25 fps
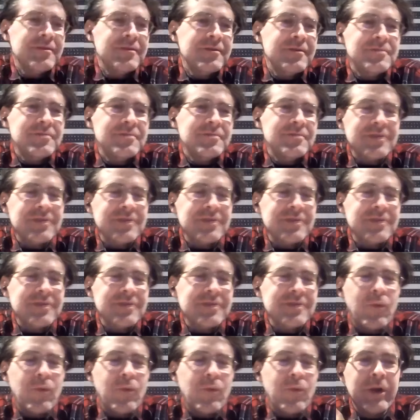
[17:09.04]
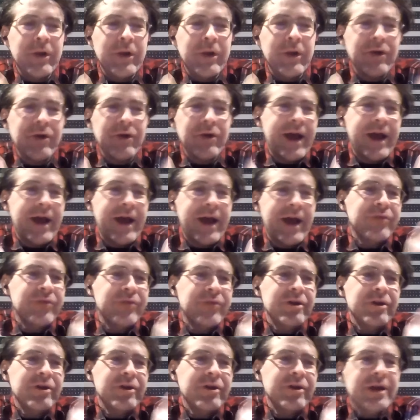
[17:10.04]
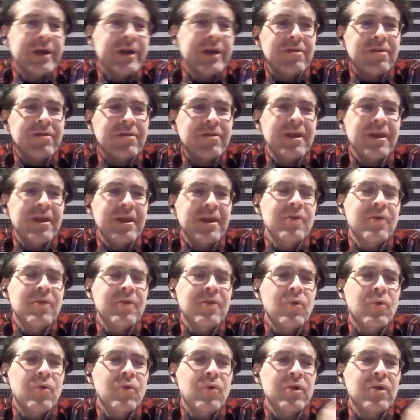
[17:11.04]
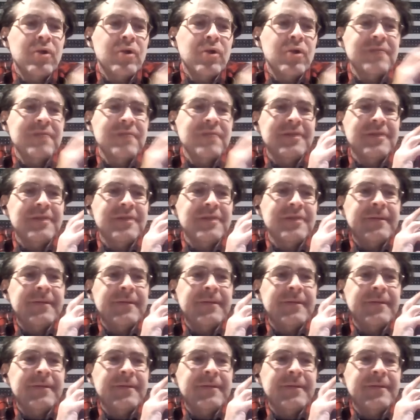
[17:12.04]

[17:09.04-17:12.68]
just like a weird out there kind of thing, or is it